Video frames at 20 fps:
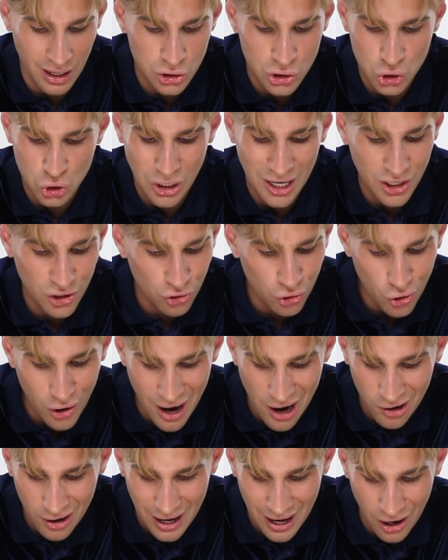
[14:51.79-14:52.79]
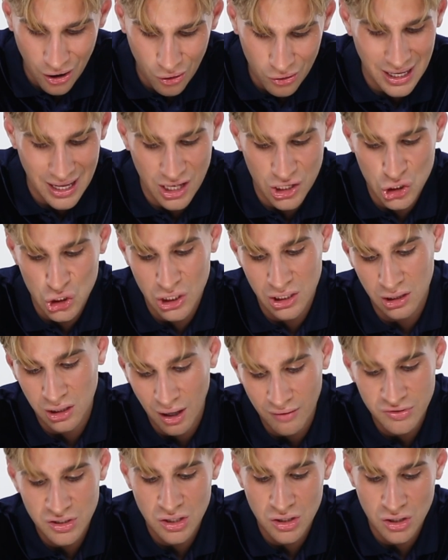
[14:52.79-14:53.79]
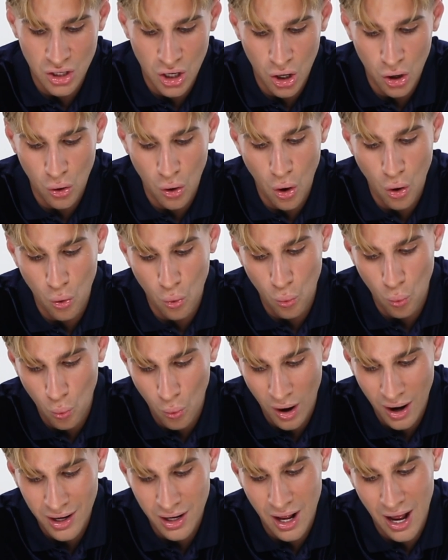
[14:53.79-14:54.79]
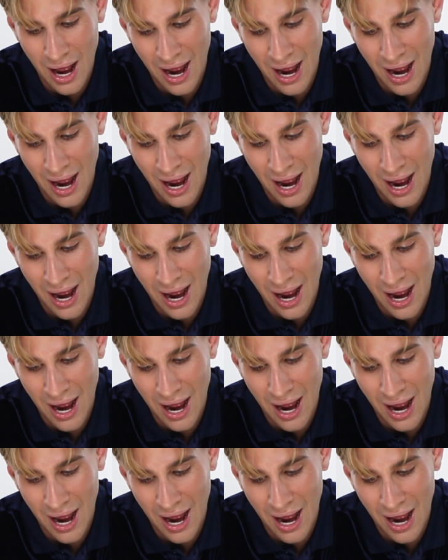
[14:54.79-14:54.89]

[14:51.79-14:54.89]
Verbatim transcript: She's trying to grow her hair out, and she'd love to know what